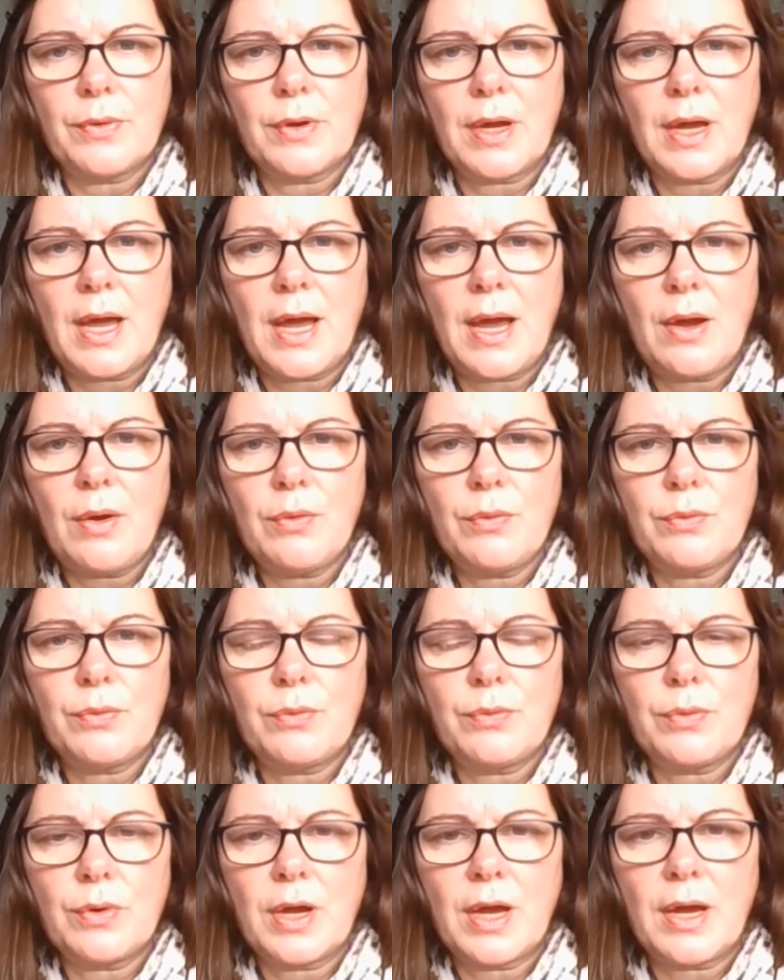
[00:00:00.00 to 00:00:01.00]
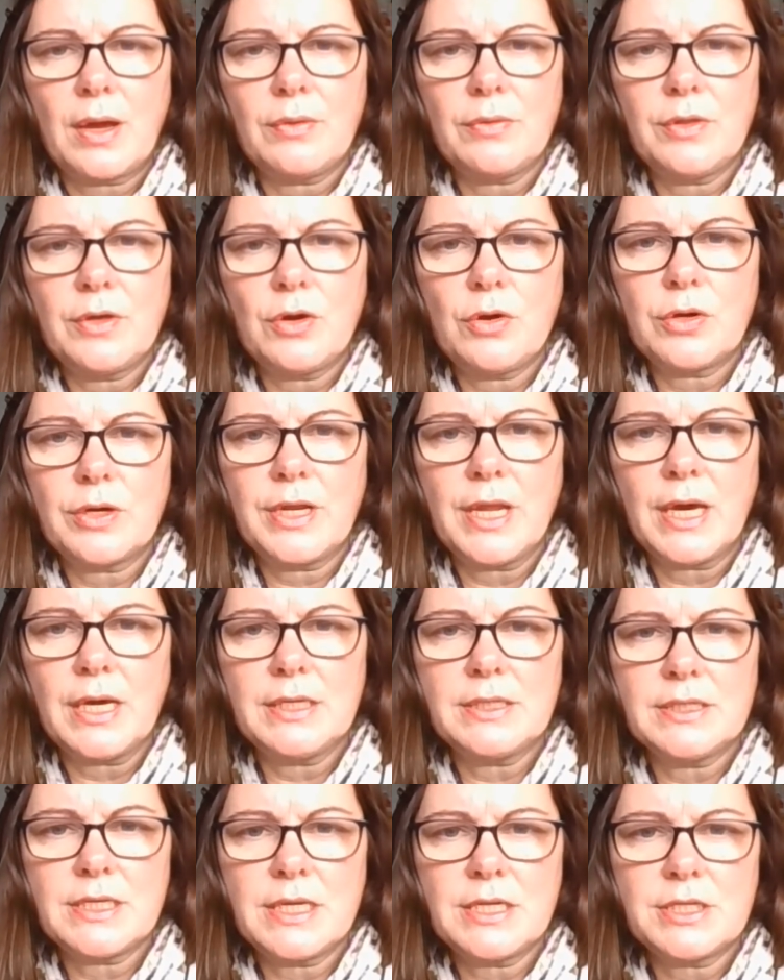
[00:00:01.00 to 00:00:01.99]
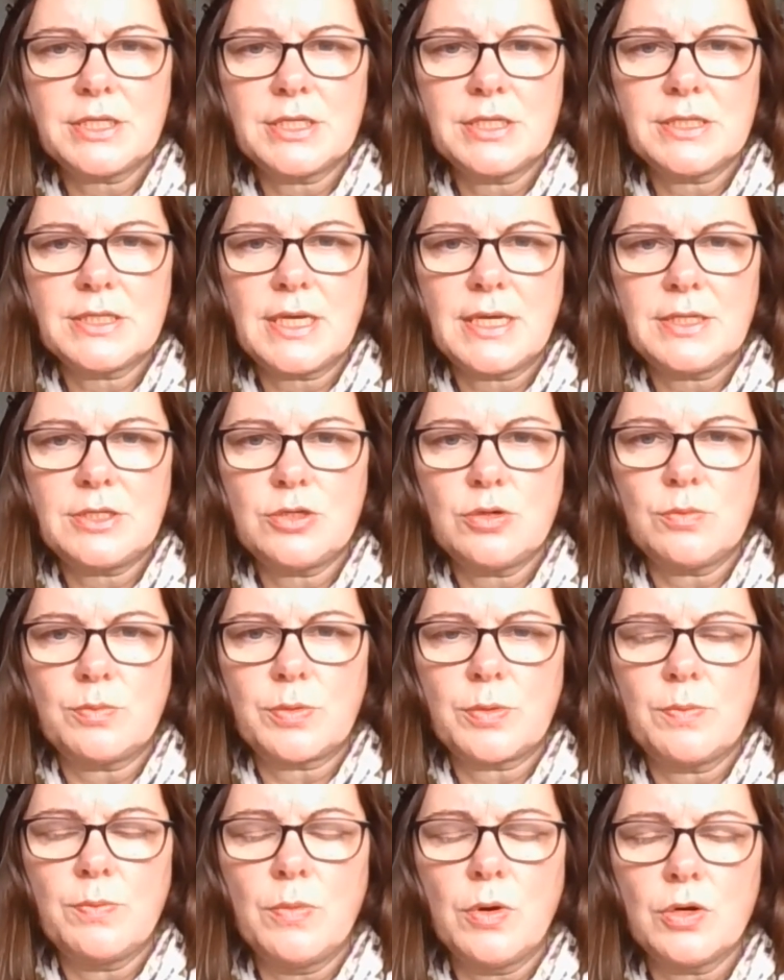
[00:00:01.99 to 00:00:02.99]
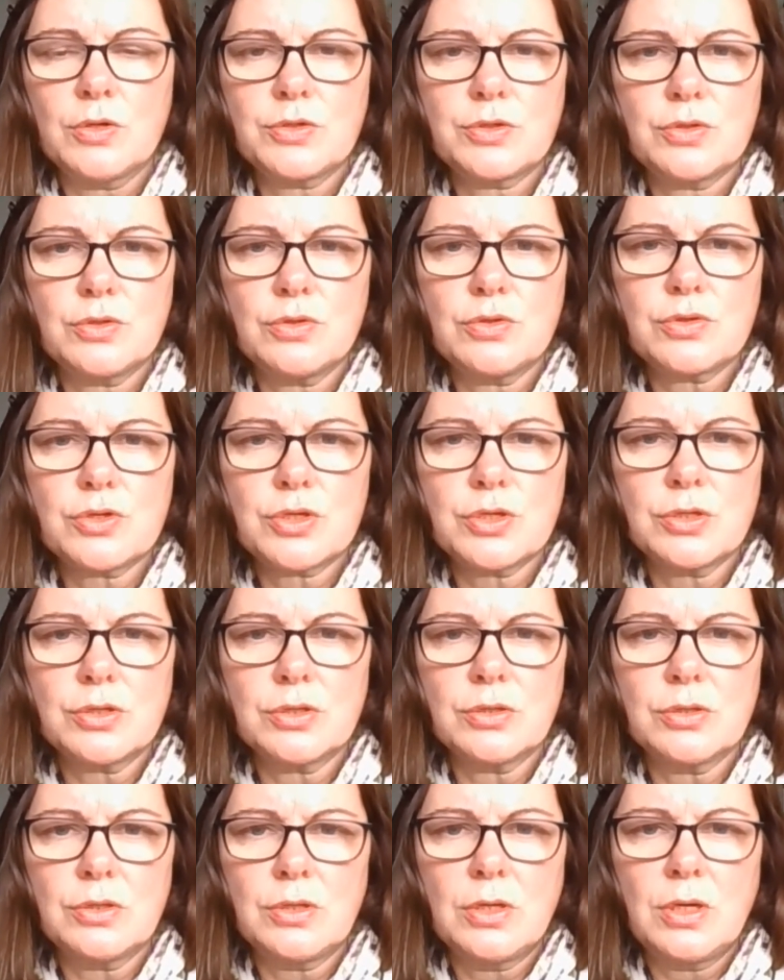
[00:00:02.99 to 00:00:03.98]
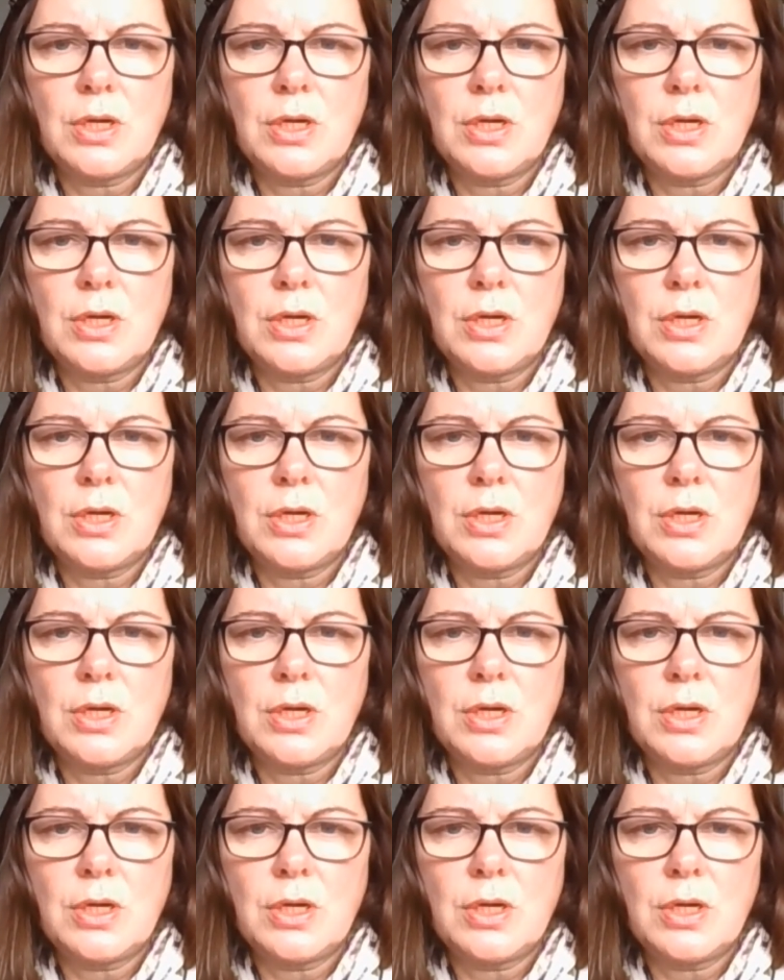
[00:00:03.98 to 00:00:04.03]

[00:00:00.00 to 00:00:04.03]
how the organisation set up more social